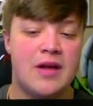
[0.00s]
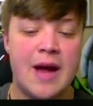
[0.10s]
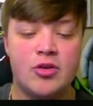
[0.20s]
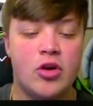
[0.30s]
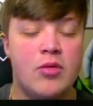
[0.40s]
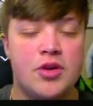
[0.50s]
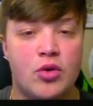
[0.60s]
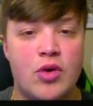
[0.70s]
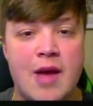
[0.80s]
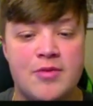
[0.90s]
I'm going with the
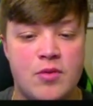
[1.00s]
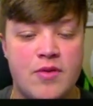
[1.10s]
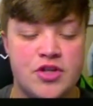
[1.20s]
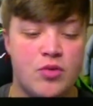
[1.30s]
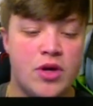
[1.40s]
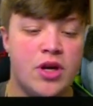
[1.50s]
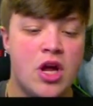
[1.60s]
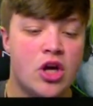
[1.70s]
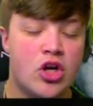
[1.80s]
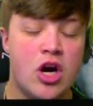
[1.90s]
Rams to win this one.
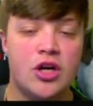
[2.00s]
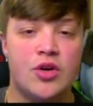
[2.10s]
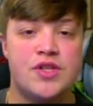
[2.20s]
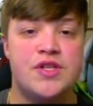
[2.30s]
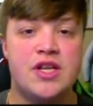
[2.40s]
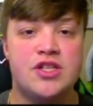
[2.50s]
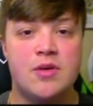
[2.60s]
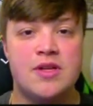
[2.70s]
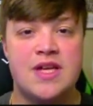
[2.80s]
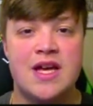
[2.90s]
Cardinals sit at
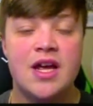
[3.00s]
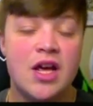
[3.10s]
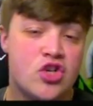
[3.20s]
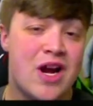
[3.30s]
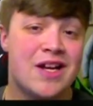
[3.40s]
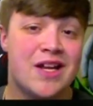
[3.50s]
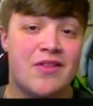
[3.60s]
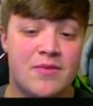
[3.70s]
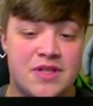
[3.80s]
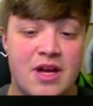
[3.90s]
2-10, trying to get
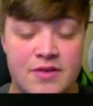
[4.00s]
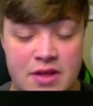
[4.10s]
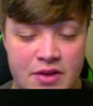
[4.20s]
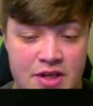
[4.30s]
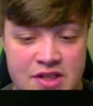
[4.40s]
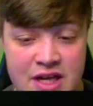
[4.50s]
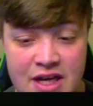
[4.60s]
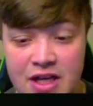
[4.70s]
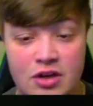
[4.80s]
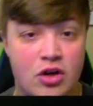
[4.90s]
themselves the
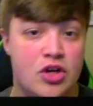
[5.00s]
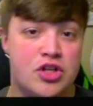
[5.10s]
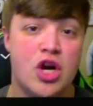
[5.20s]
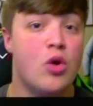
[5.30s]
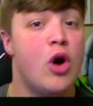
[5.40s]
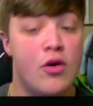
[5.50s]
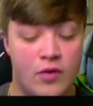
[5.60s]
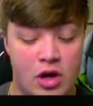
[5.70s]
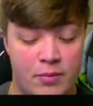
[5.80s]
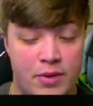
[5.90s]
2nd or so
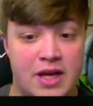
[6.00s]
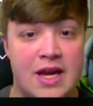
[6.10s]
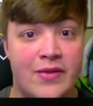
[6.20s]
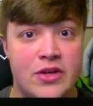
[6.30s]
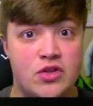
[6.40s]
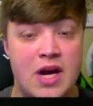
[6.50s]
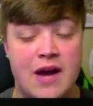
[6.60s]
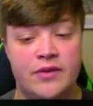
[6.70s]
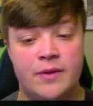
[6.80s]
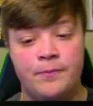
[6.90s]
overall pick in this
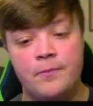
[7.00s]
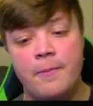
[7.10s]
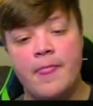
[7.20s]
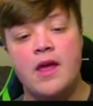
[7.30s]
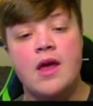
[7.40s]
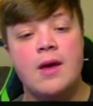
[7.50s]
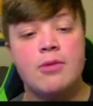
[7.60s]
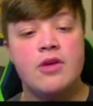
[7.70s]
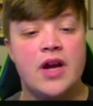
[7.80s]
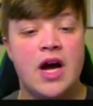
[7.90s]
draft.
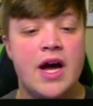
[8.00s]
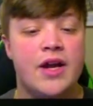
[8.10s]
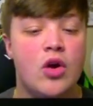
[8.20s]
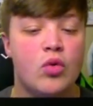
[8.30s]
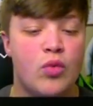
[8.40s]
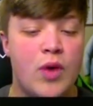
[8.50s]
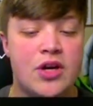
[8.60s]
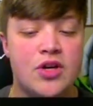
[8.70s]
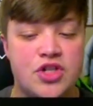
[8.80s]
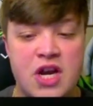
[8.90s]
Moving on,
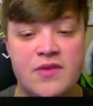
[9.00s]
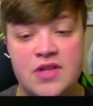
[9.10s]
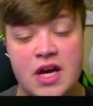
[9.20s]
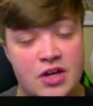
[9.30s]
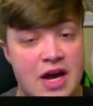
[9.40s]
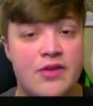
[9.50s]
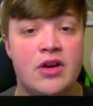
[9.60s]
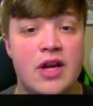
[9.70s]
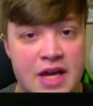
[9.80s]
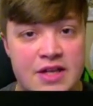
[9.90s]
Raiders-Chiefs,
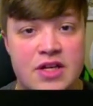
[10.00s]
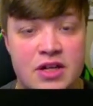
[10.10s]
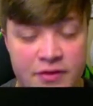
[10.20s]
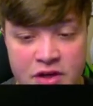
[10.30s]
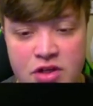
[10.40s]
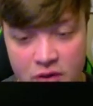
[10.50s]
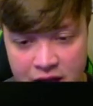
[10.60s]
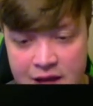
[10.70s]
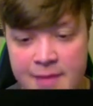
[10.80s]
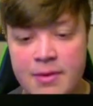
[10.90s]
another interdivisional
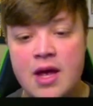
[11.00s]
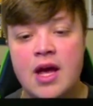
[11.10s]
game.